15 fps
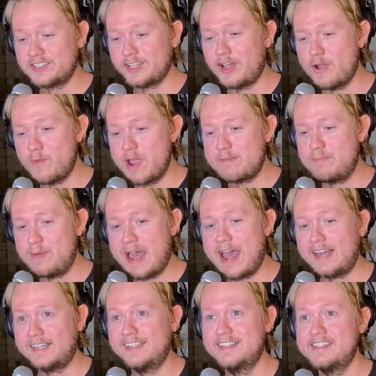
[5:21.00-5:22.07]
so I went
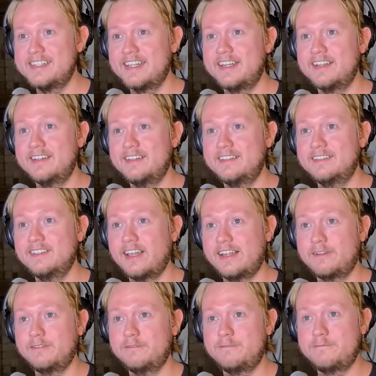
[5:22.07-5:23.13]
back and did it,
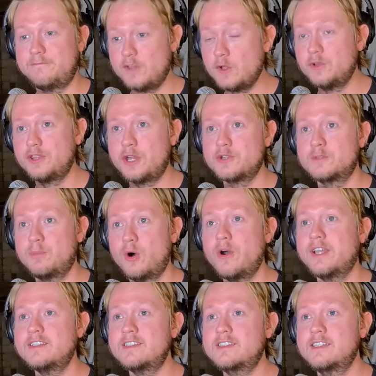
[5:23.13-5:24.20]
like, filled those
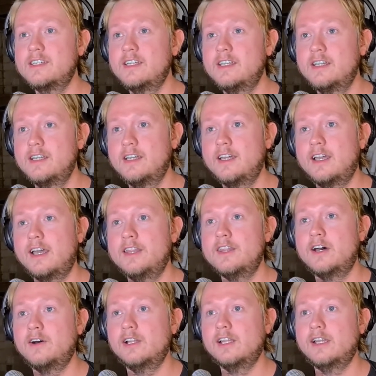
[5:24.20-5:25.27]
points, and
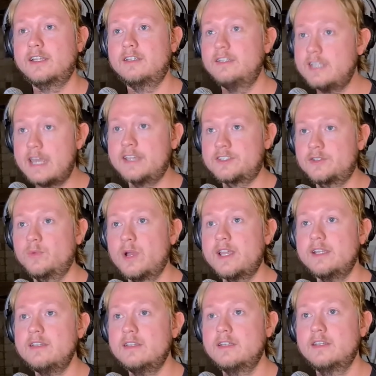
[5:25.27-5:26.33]
they were like, yeah,
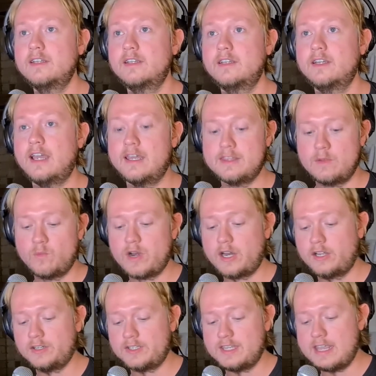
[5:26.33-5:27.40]
sweet. And then when I
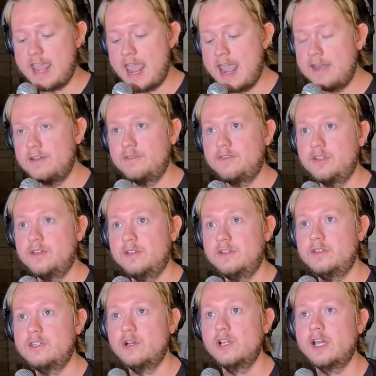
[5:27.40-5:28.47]
got to the end of they
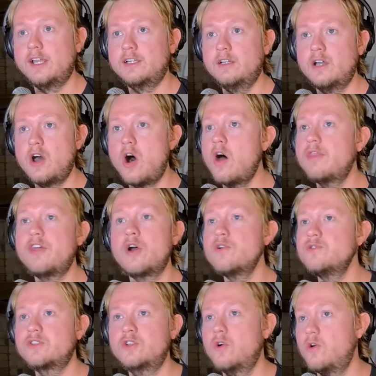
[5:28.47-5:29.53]
were like, oh,
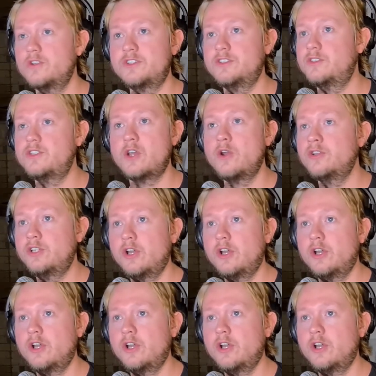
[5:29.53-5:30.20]
those courses don't